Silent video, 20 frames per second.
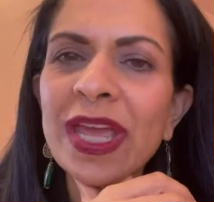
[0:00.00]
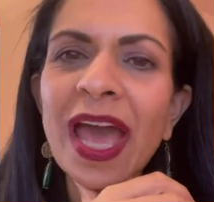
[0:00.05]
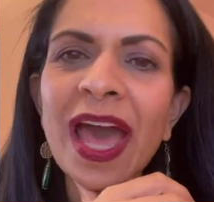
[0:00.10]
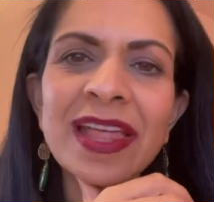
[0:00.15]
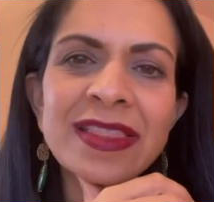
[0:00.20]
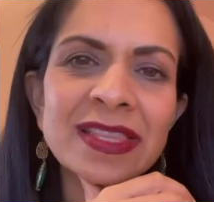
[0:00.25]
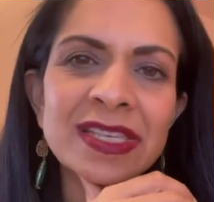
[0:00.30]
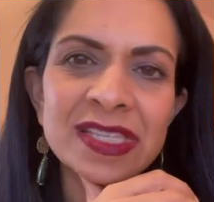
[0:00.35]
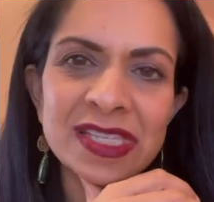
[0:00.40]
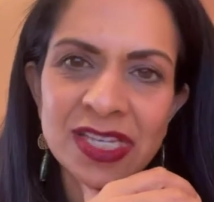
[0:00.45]

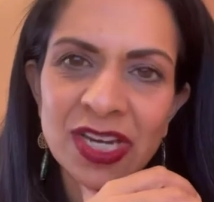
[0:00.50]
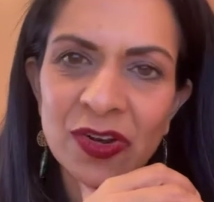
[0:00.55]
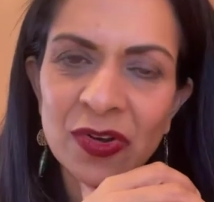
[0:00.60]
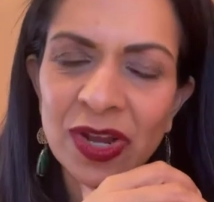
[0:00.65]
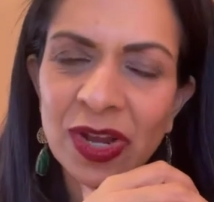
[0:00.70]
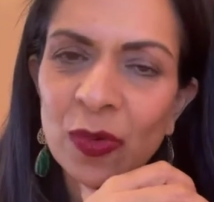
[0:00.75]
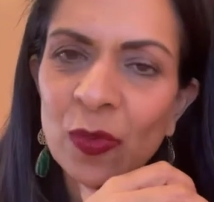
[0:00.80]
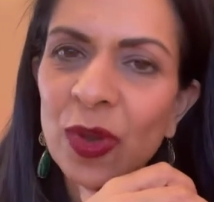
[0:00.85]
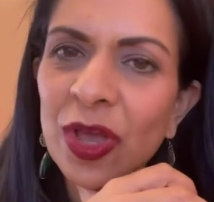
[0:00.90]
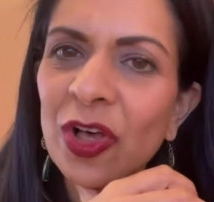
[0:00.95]
had the
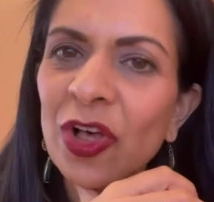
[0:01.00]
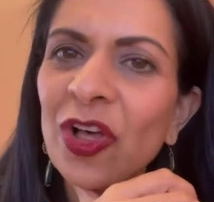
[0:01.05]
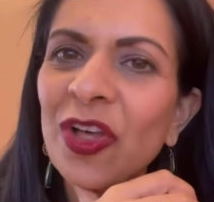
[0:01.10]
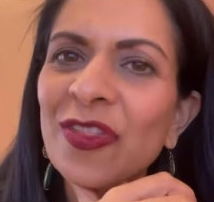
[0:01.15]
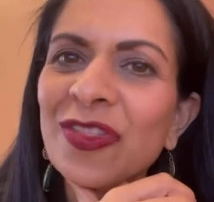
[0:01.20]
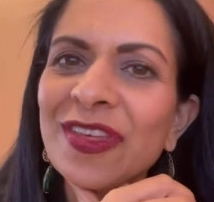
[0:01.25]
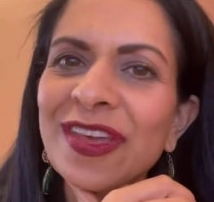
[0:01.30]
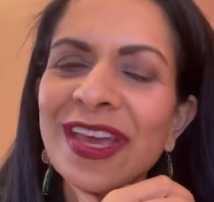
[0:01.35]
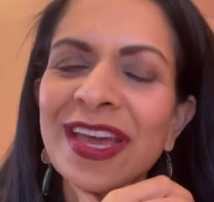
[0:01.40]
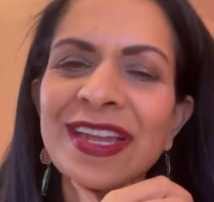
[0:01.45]
steering wheel
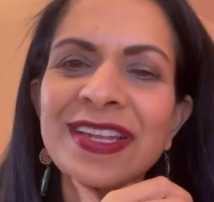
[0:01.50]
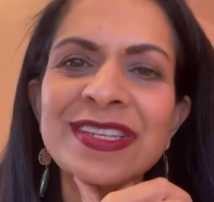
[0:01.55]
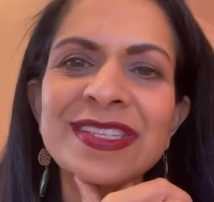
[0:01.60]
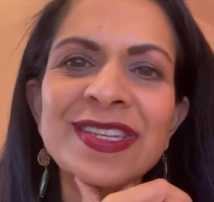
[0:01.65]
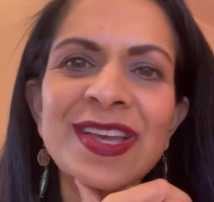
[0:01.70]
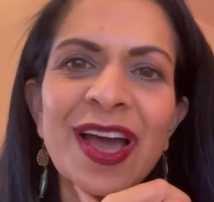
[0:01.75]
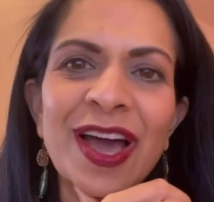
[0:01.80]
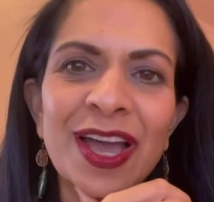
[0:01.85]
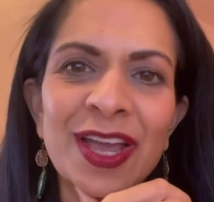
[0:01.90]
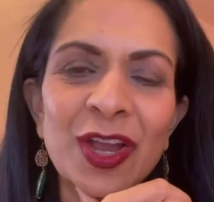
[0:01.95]
the
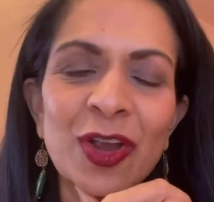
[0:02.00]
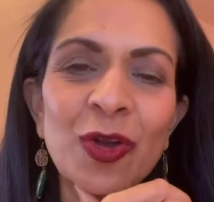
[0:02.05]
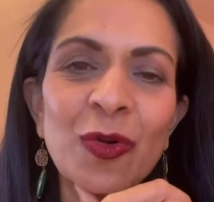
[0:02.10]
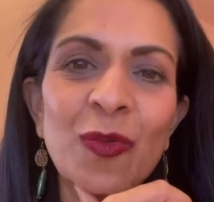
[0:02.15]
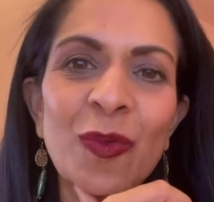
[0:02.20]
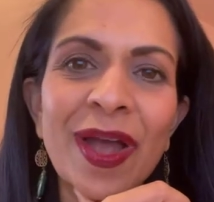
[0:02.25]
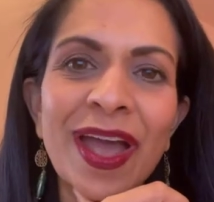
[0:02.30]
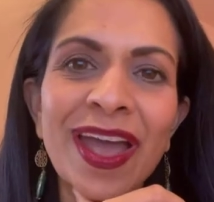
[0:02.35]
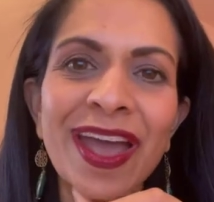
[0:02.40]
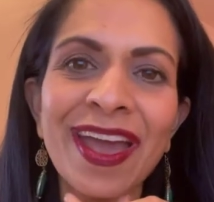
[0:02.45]
entire
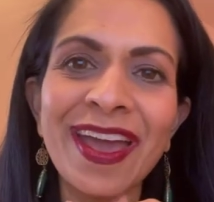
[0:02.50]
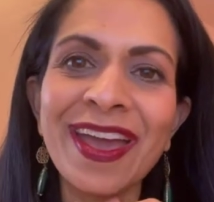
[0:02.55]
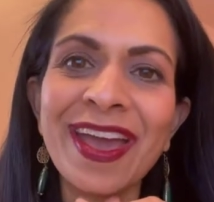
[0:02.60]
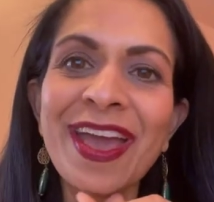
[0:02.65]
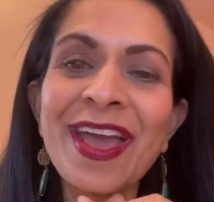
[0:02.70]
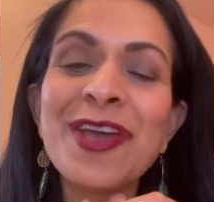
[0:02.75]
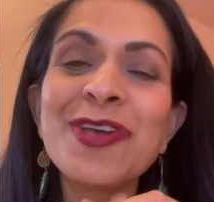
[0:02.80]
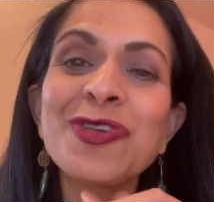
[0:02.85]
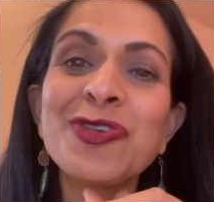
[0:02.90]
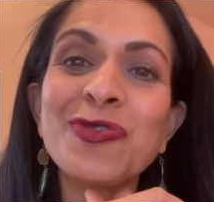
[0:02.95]
way.
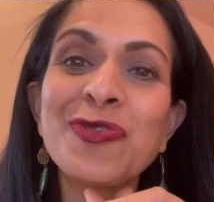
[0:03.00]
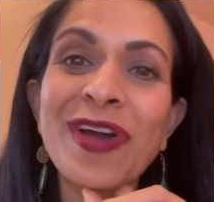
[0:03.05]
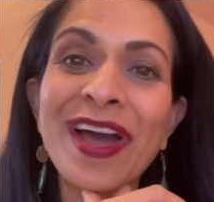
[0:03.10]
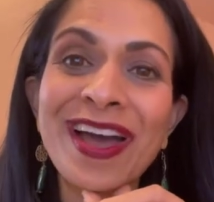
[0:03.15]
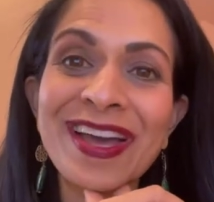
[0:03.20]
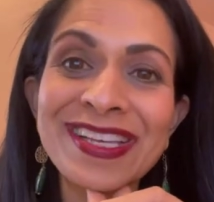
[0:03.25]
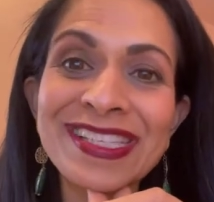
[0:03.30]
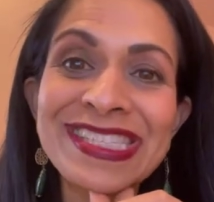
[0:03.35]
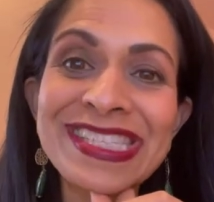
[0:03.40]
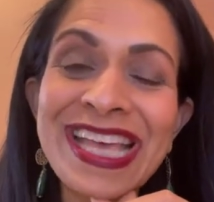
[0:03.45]
You
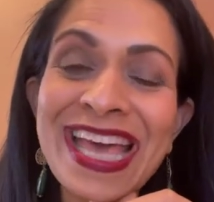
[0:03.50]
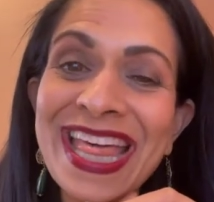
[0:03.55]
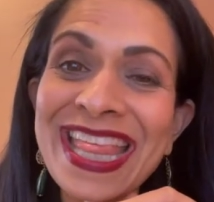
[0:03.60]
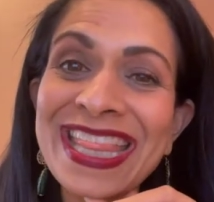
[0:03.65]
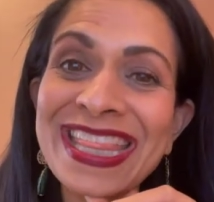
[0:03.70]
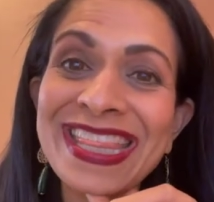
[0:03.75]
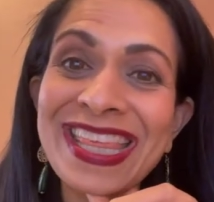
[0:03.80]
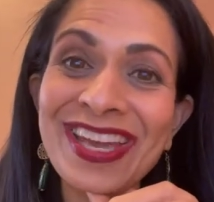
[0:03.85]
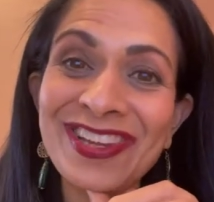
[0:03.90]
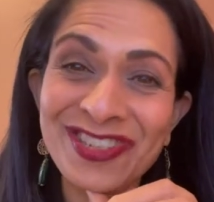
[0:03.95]
guys,
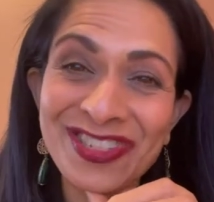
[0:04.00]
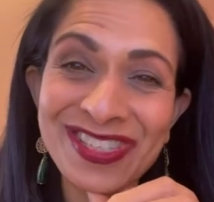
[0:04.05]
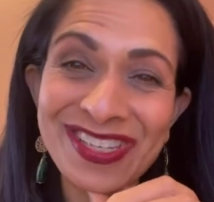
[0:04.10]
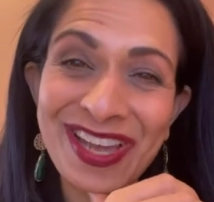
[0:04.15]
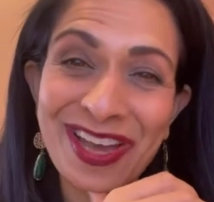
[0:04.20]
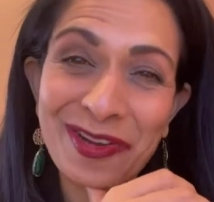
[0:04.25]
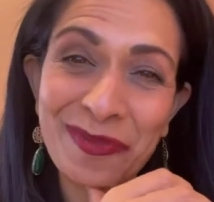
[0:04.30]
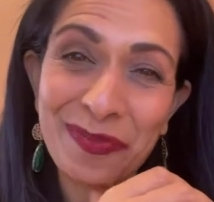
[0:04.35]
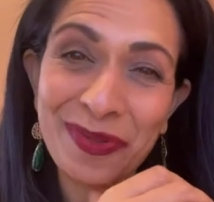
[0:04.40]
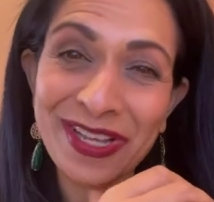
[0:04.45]
they just
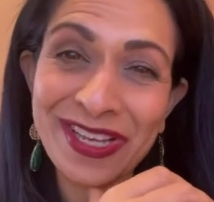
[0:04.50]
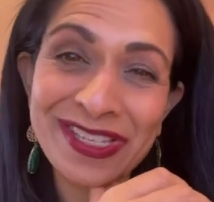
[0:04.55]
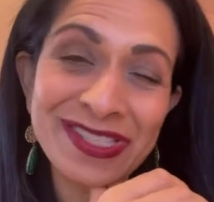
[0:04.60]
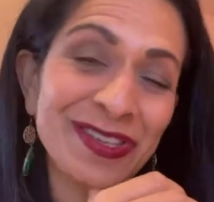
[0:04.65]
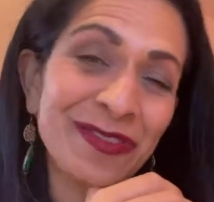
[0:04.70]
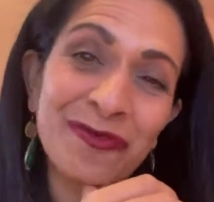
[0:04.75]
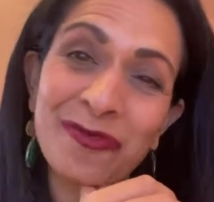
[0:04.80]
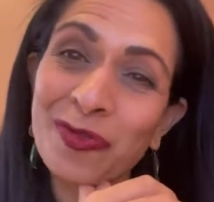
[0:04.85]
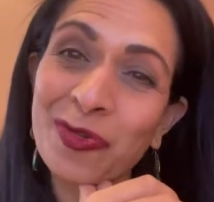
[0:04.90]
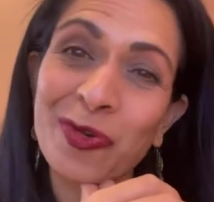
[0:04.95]
got a place
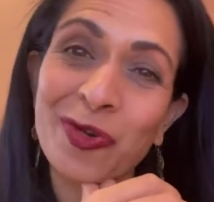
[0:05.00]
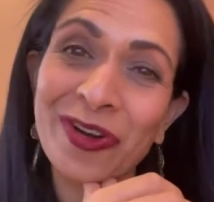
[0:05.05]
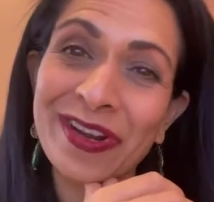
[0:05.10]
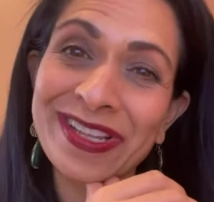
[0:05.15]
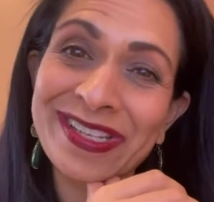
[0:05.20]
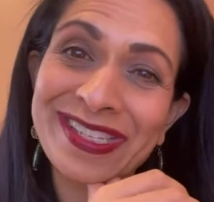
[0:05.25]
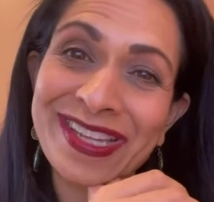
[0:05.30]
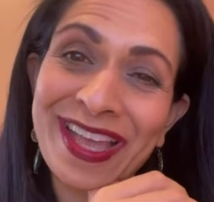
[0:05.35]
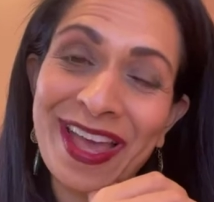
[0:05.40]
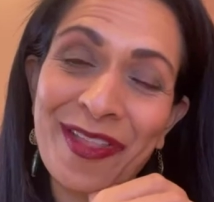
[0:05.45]
in
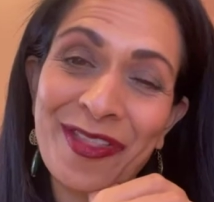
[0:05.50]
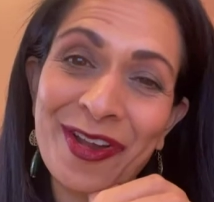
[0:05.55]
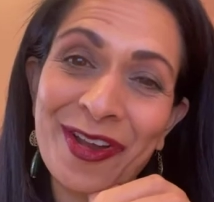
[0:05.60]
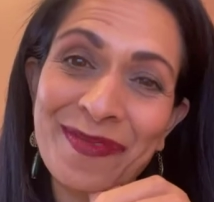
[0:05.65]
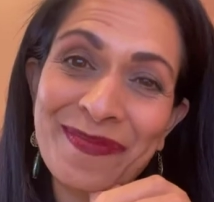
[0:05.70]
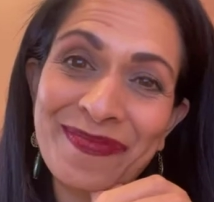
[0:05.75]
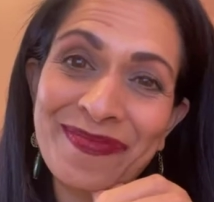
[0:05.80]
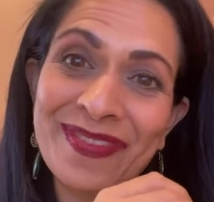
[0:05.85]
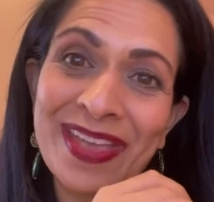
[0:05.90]
Florida together.